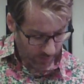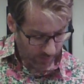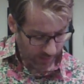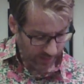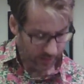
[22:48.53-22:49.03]

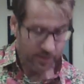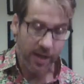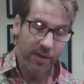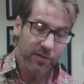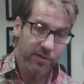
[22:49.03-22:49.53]
Then he
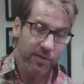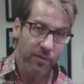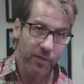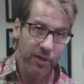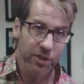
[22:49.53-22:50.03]
does
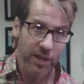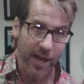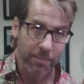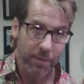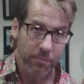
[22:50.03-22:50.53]
this
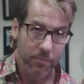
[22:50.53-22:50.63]
shape.